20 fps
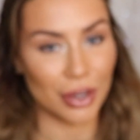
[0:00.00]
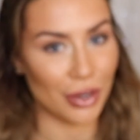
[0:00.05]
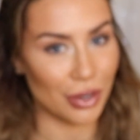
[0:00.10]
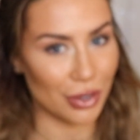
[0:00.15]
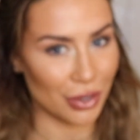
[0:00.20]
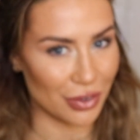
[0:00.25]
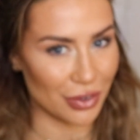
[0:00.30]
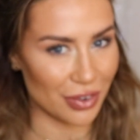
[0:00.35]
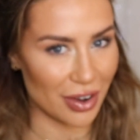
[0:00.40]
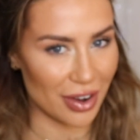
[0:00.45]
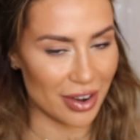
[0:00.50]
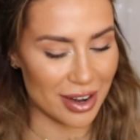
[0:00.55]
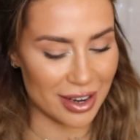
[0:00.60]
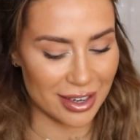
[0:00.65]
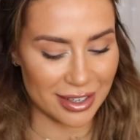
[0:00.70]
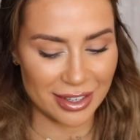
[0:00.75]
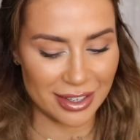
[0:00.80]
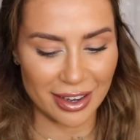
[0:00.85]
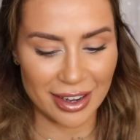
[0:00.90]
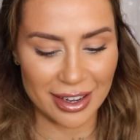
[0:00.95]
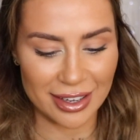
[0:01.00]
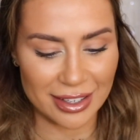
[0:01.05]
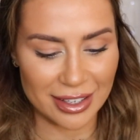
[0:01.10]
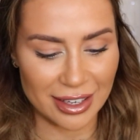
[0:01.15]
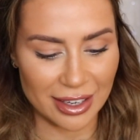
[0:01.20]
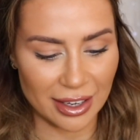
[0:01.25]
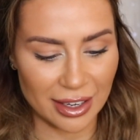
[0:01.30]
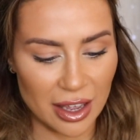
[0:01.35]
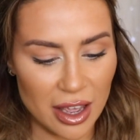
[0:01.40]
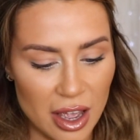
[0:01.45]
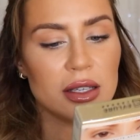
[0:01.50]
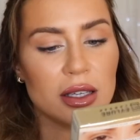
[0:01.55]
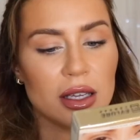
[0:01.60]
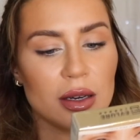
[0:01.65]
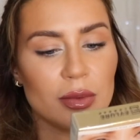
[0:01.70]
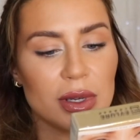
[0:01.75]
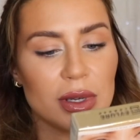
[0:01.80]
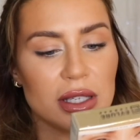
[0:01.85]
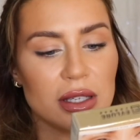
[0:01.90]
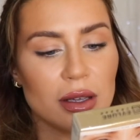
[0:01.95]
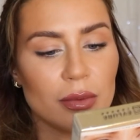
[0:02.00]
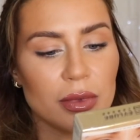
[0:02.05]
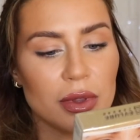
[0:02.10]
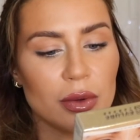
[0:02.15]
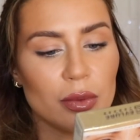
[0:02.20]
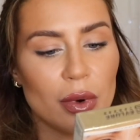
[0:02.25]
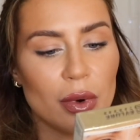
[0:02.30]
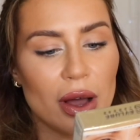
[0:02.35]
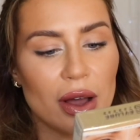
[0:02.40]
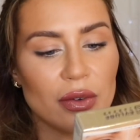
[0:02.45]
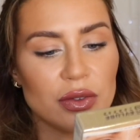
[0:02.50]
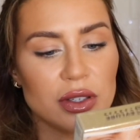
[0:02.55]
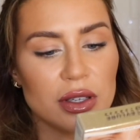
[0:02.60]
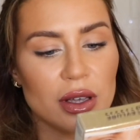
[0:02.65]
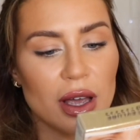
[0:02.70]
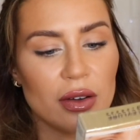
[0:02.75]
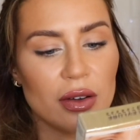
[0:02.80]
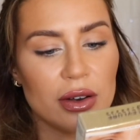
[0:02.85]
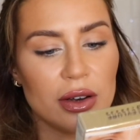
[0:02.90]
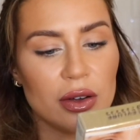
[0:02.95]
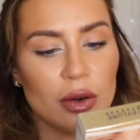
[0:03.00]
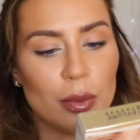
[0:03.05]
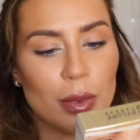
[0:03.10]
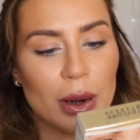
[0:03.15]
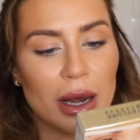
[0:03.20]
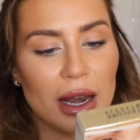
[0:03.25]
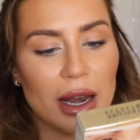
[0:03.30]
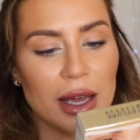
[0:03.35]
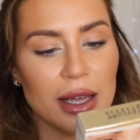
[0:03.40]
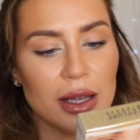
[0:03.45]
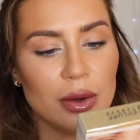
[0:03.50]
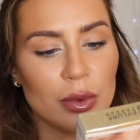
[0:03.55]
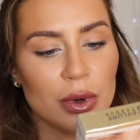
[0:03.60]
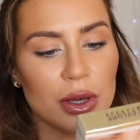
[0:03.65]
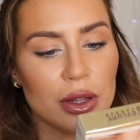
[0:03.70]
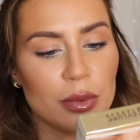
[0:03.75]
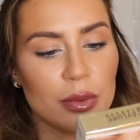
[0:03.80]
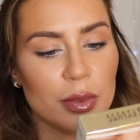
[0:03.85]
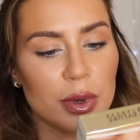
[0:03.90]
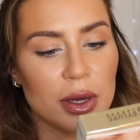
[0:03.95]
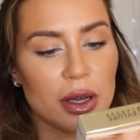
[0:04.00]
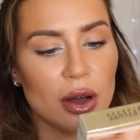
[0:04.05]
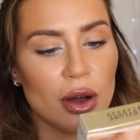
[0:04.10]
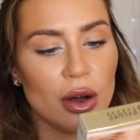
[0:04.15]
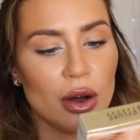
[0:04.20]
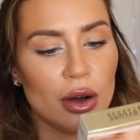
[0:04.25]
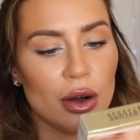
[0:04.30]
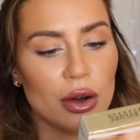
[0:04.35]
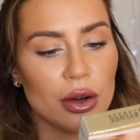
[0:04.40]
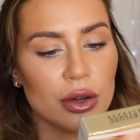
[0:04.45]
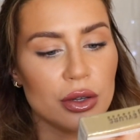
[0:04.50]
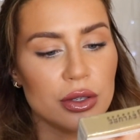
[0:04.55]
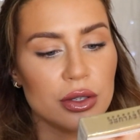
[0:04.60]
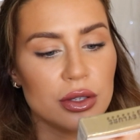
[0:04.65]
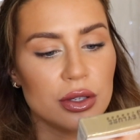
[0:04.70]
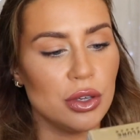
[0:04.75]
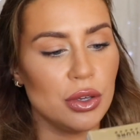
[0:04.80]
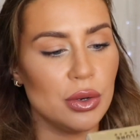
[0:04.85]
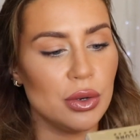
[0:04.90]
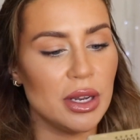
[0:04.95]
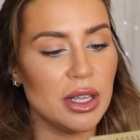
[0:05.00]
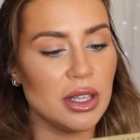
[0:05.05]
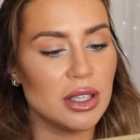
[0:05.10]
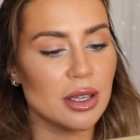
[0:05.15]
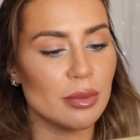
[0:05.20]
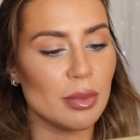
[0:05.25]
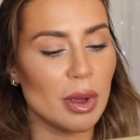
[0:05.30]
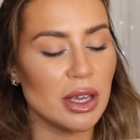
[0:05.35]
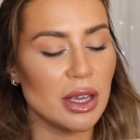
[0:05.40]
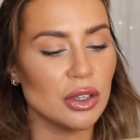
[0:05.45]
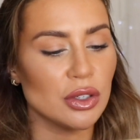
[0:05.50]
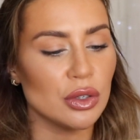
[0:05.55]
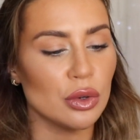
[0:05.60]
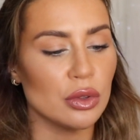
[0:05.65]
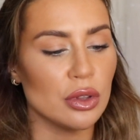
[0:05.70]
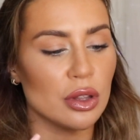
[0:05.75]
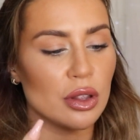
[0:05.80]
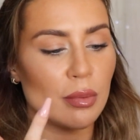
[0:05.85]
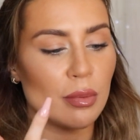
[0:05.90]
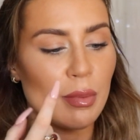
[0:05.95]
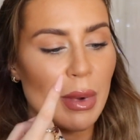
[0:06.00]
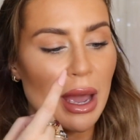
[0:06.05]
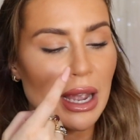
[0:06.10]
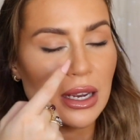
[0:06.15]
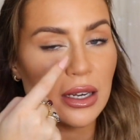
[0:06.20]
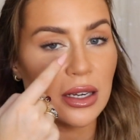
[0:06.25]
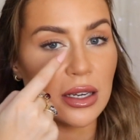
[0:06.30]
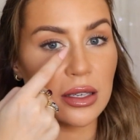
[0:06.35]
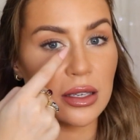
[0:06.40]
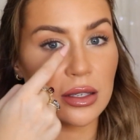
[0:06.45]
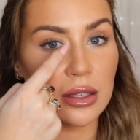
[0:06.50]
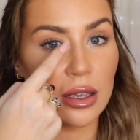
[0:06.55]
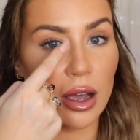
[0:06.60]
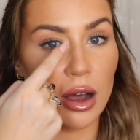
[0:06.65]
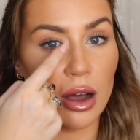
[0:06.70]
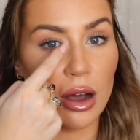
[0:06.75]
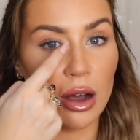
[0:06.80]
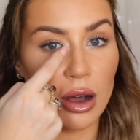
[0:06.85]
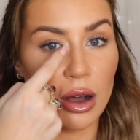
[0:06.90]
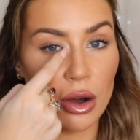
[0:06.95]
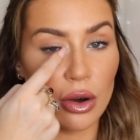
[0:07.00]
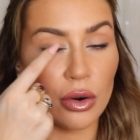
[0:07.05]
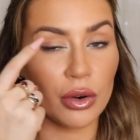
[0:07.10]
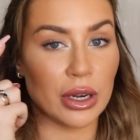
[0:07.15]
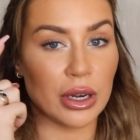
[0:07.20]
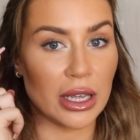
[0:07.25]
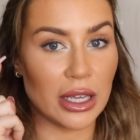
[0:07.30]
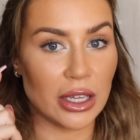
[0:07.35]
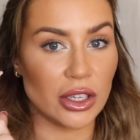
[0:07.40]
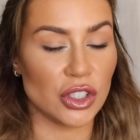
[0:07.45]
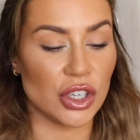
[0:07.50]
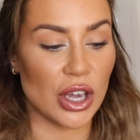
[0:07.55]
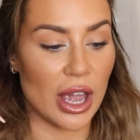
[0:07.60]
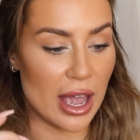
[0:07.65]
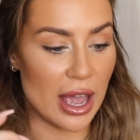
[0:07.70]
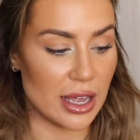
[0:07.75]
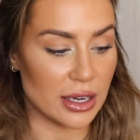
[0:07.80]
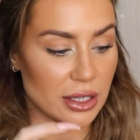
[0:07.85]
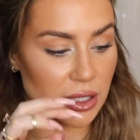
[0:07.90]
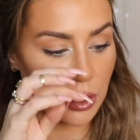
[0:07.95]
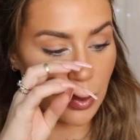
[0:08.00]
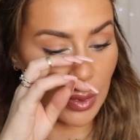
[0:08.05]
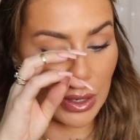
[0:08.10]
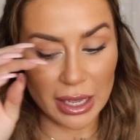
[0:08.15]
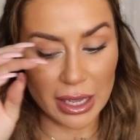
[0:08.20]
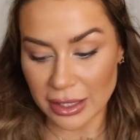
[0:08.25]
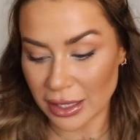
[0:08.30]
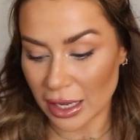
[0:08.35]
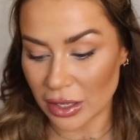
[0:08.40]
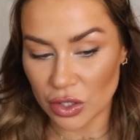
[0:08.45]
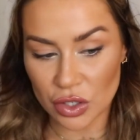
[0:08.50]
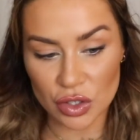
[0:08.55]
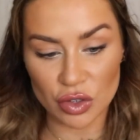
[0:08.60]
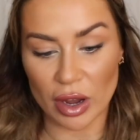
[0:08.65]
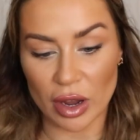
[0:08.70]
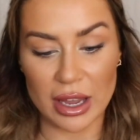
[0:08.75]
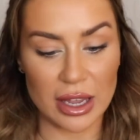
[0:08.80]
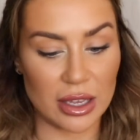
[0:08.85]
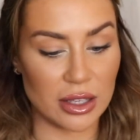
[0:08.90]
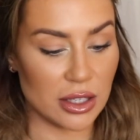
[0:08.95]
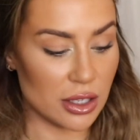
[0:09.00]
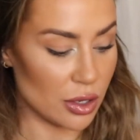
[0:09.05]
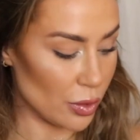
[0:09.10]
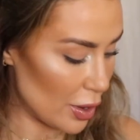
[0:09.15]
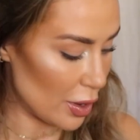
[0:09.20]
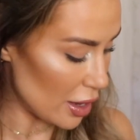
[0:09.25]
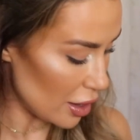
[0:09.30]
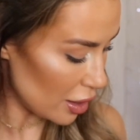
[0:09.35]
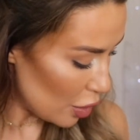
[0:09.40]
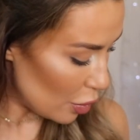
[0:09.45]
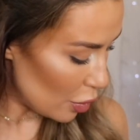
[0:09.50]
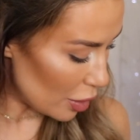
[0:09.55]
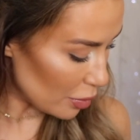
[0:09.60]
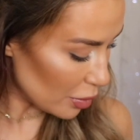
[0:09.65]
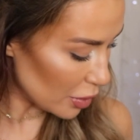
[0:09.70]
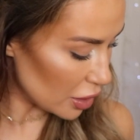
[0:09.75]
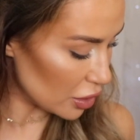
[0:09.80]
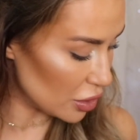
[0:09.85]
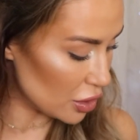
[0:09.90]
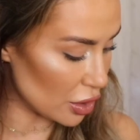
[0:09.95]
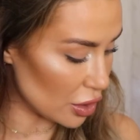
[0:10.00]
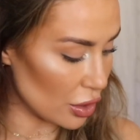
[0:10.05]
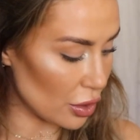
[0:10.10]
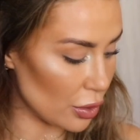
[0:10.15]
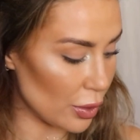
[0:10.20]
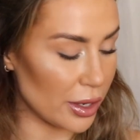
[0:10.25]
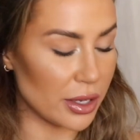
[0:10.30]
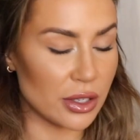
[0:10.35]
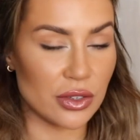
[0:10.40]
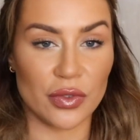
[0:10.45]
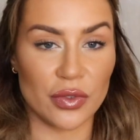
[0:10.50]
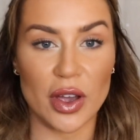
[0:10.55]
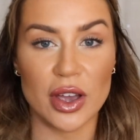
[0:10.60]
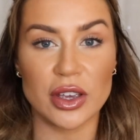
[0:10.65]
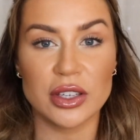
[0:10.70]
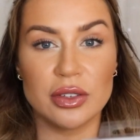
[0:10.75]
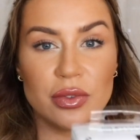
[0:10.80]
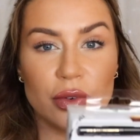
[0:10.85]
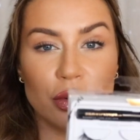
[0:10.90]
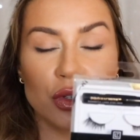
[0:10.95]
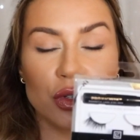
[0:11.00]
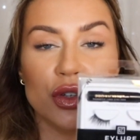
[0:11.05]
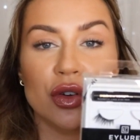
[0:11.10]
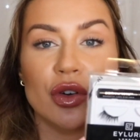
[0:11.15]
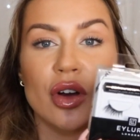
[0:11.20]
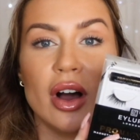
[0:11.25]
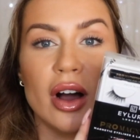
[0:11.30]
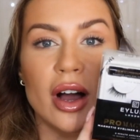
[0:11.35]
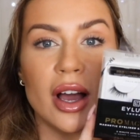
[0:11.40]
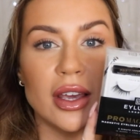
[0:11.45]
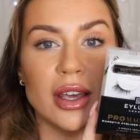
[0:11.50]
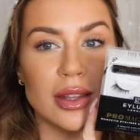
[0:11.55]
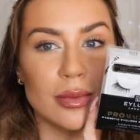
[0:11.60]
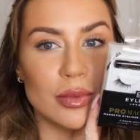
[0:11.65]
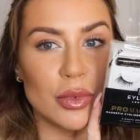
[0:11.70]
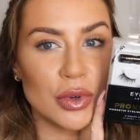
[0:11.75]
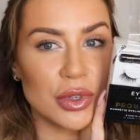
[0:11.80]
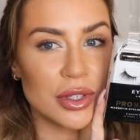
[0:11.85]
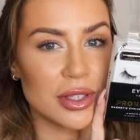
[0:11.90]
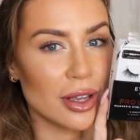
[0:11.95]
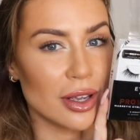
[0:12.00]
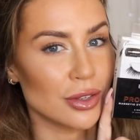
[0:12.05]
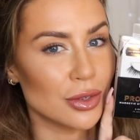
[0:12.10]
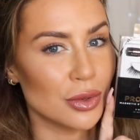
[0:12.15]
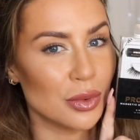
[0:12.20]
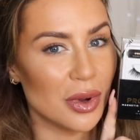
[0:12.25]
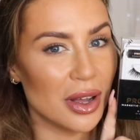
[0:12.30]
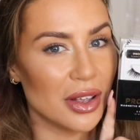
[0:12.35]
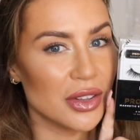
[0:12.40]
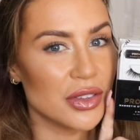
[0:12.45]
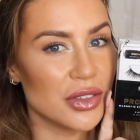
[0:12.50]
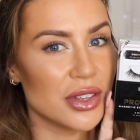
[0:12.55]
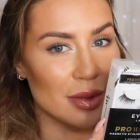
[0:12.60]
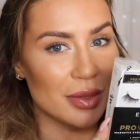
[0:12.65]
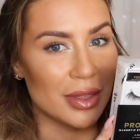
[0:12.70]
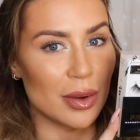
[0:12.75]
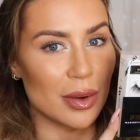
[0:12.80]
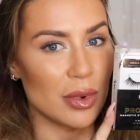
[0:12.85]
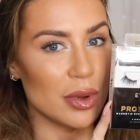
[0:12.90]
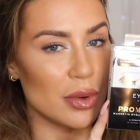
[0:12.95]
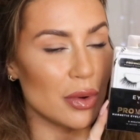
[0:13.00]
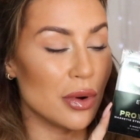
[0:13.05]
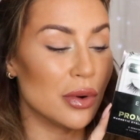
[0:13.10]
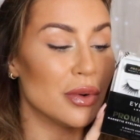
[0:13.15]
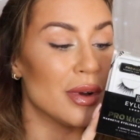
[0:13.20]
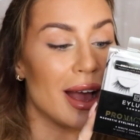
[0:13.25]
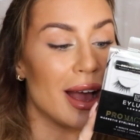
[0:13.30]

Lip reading: look very exciting. It's going to be something we'll have to have a little play with because you need to make sure that the magnets are on each end. But let's get straight into it. What I'm going to do is first of all try the more subtle ones, and then we will